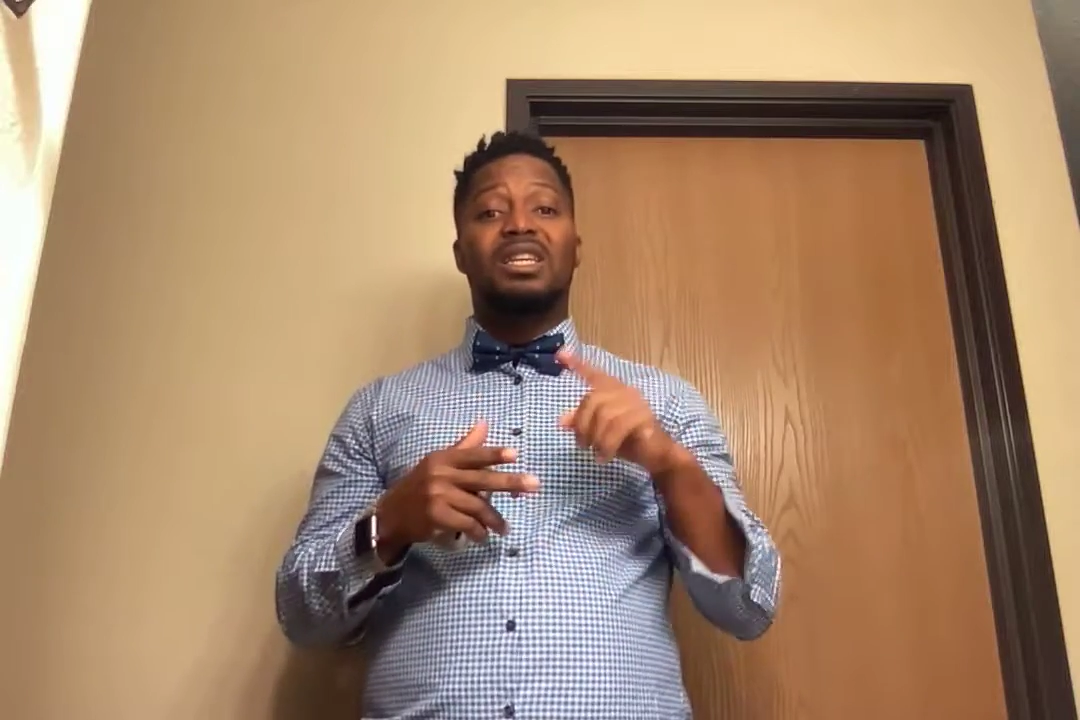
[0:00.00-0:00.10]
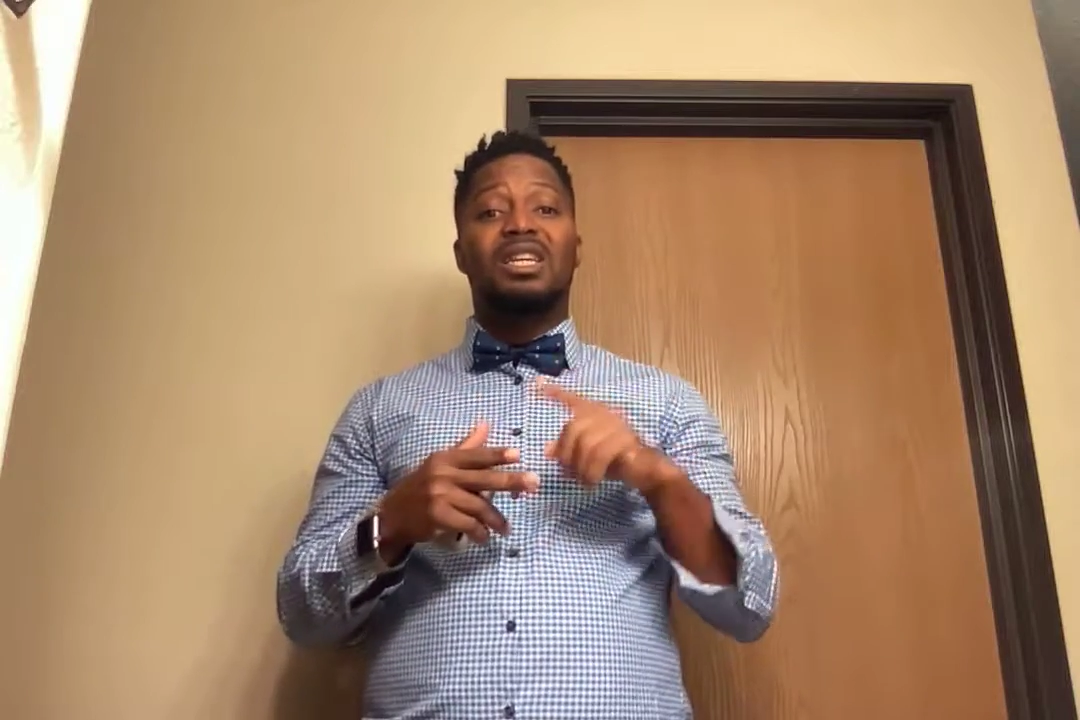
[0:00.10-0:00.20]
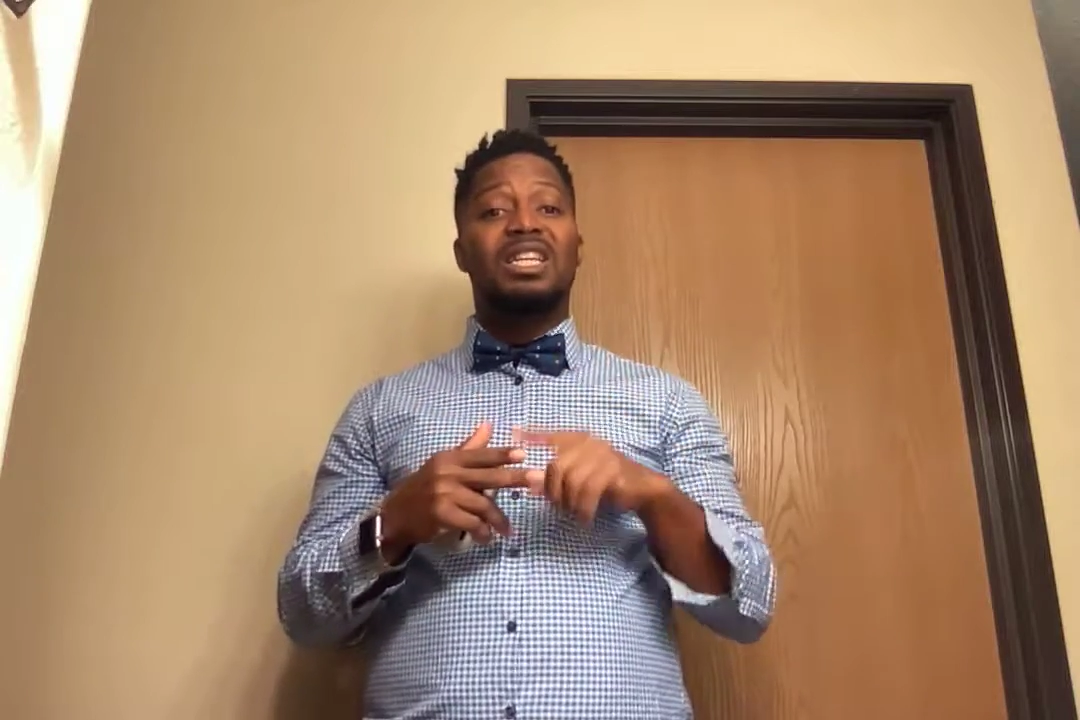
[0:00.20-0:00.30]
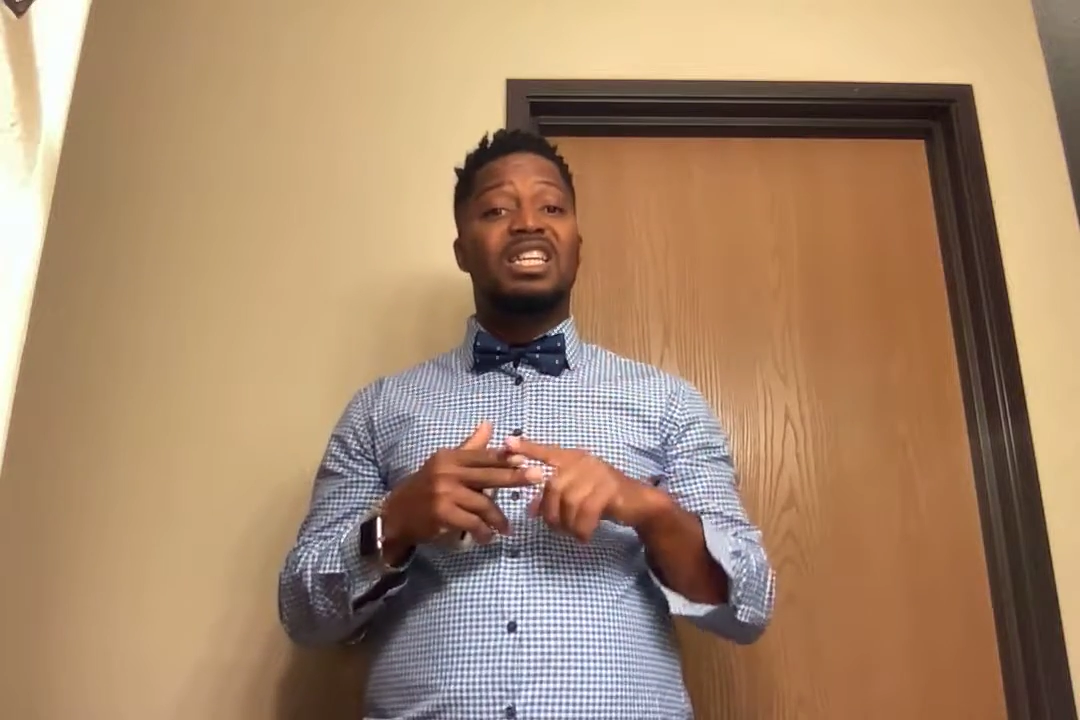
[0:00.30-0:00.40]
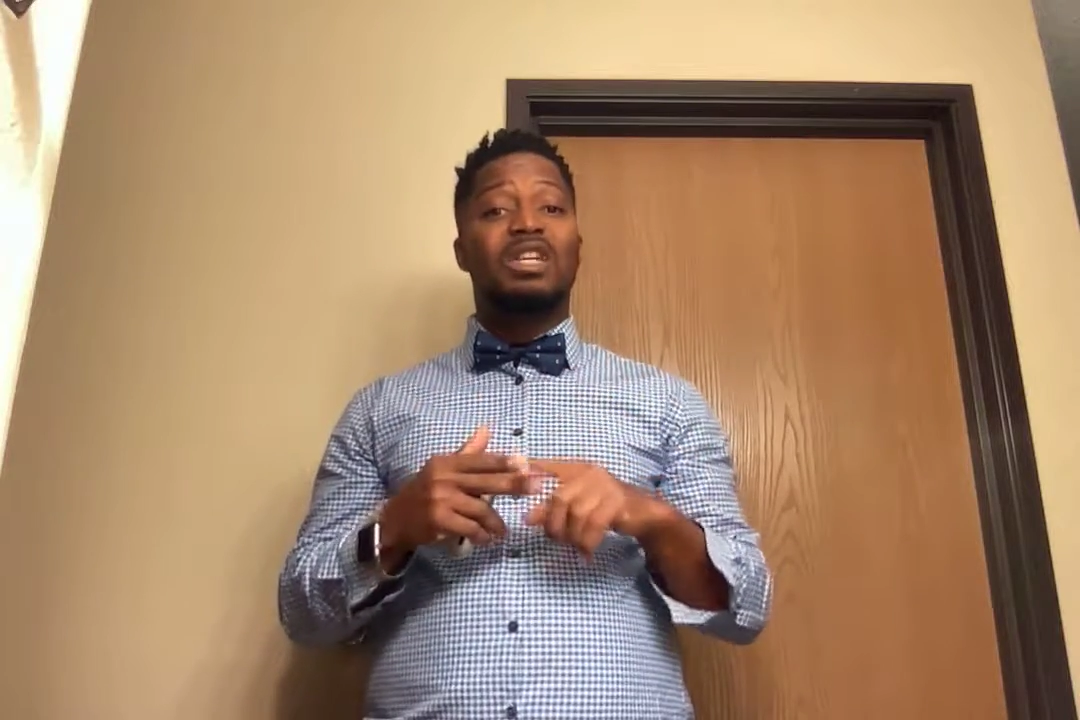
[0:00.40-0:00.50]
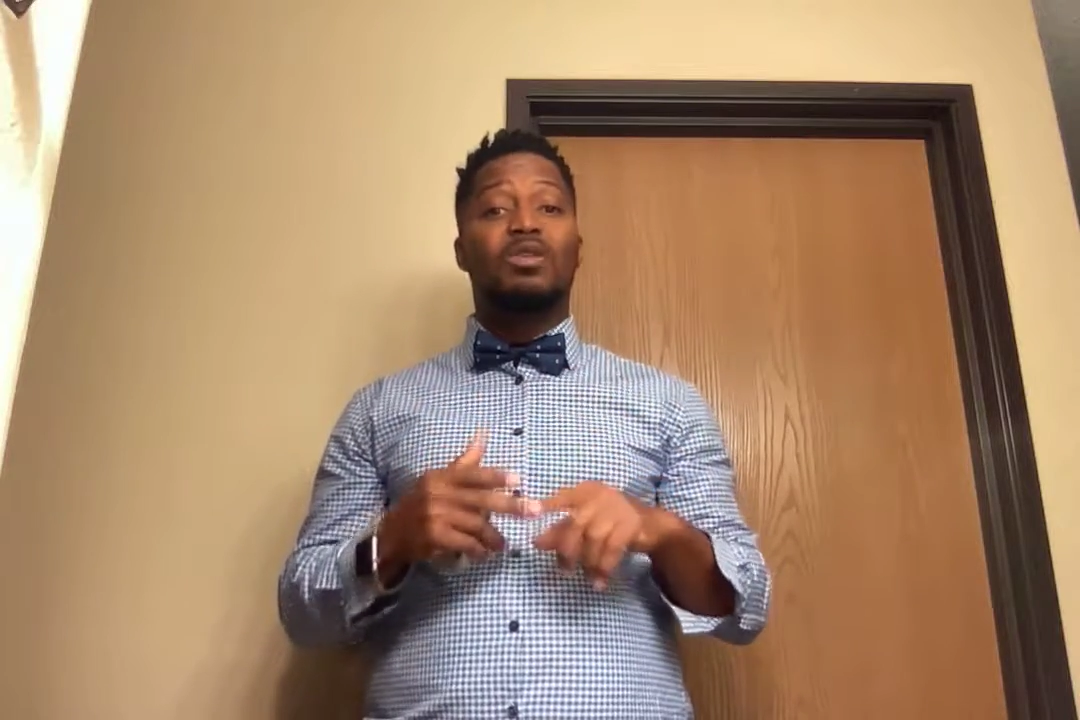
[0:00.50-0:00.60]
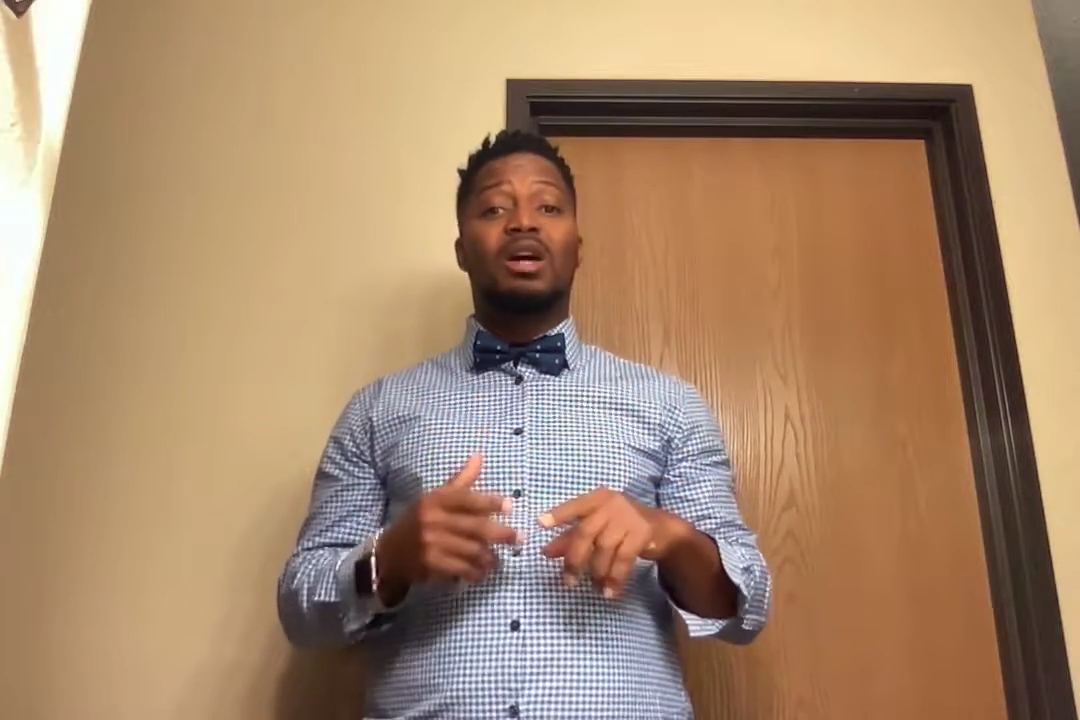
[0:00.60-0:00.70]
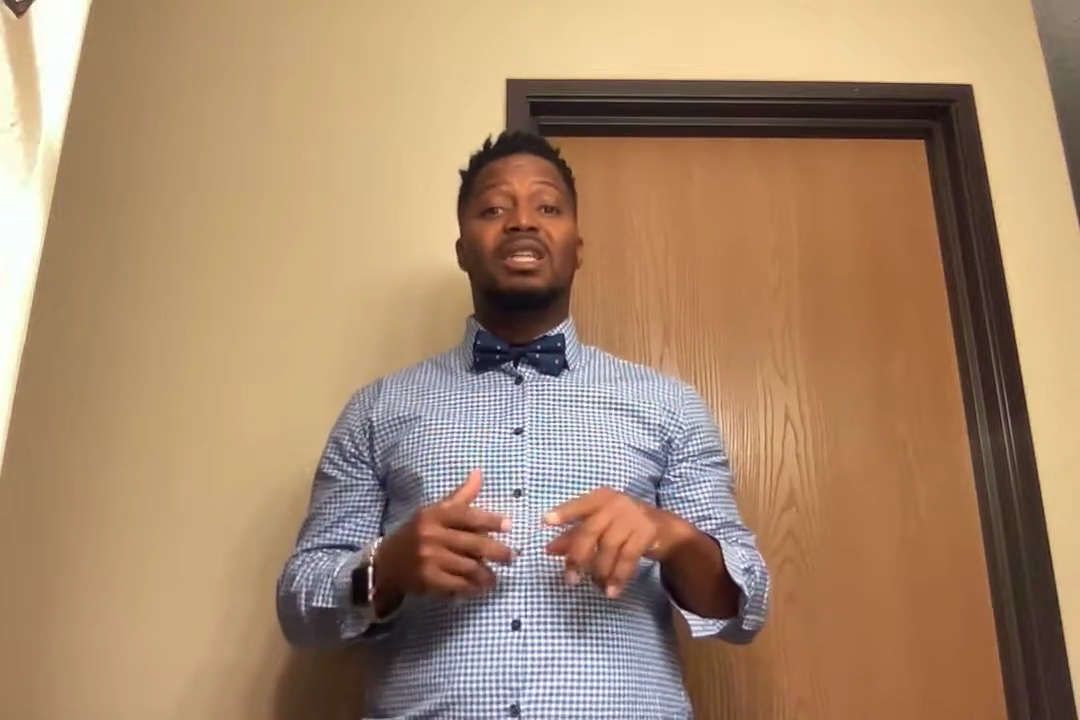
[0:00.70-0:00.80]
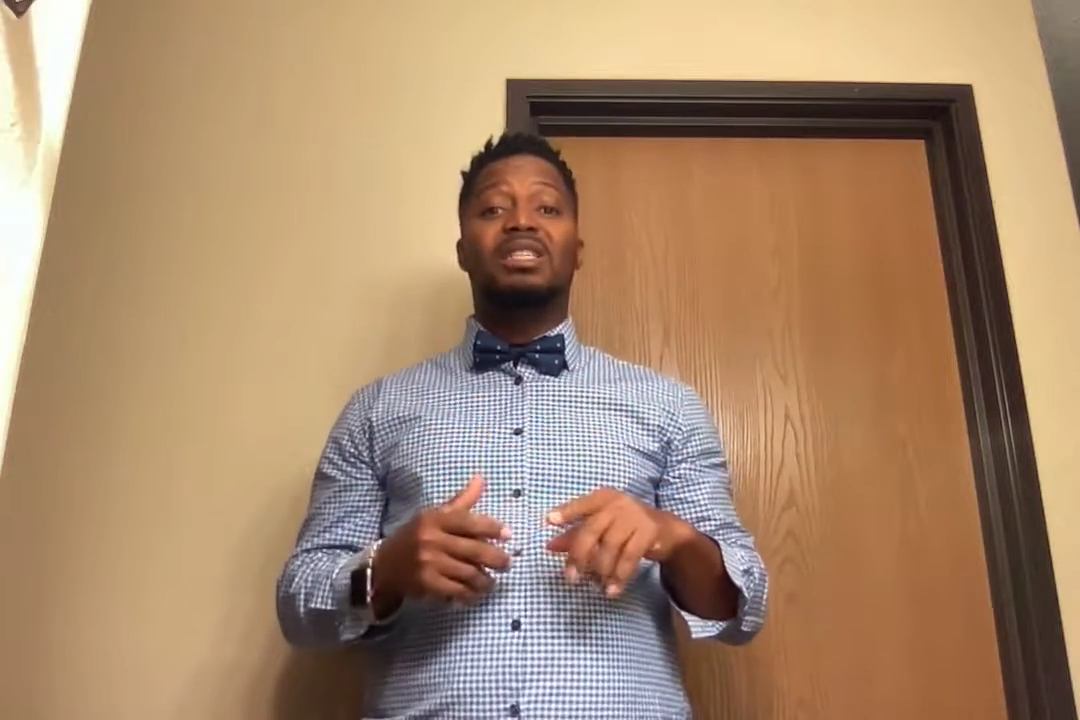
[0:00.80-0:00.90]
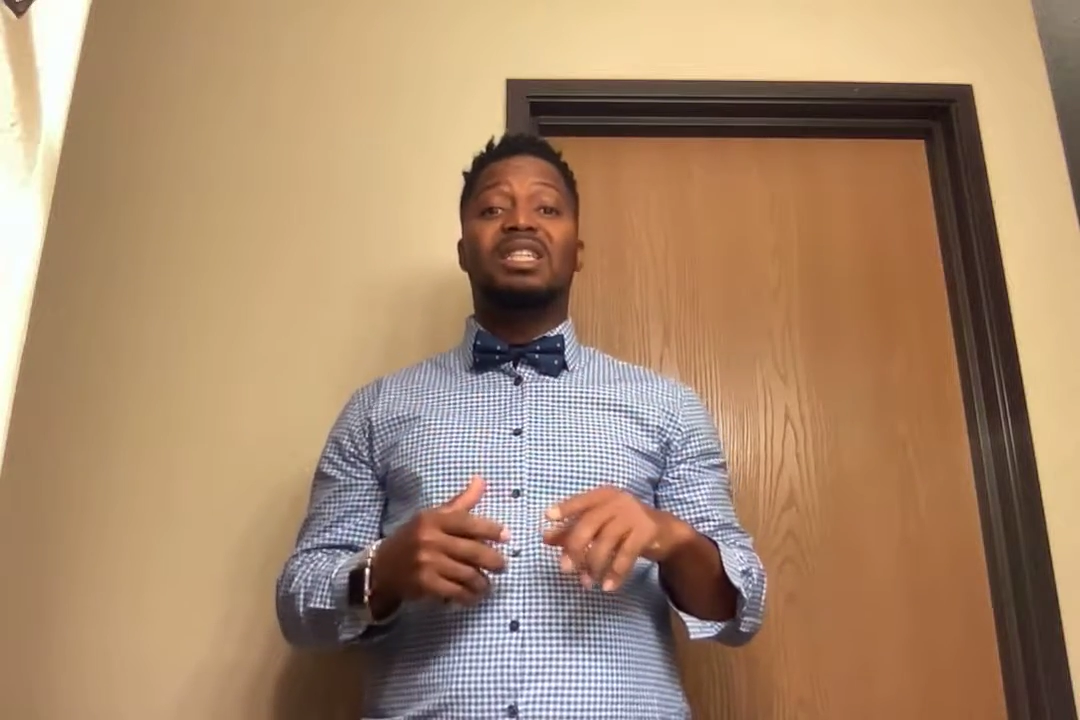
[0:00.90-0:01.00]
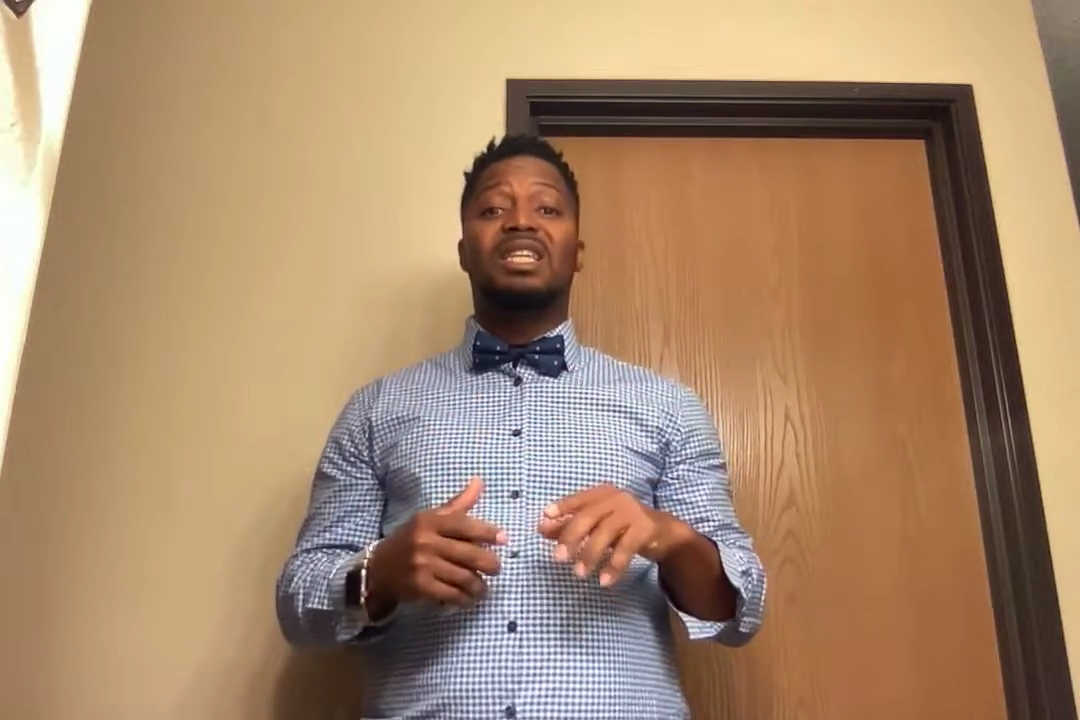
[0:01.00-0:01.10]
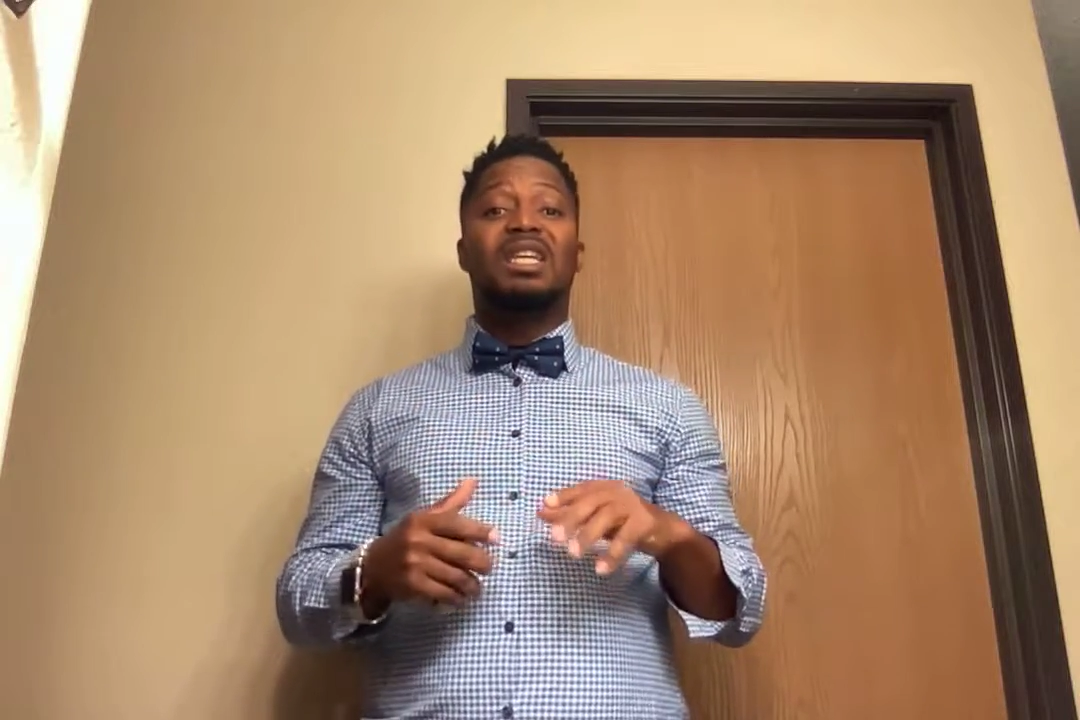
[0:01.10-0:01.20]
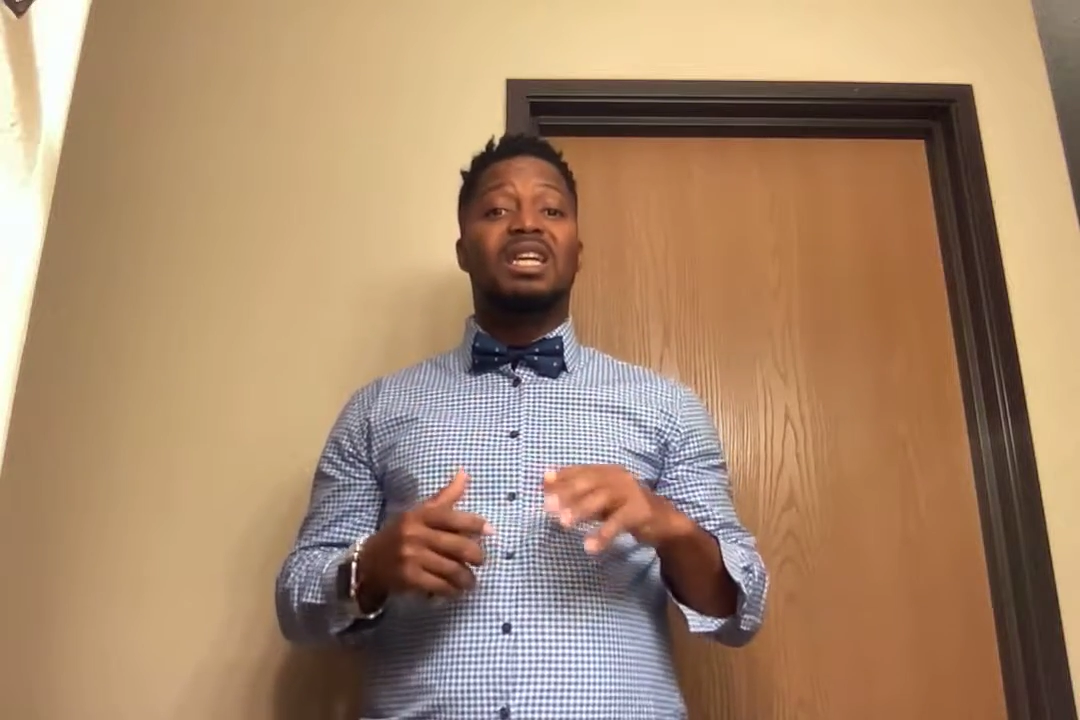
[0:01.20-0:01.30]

inequality,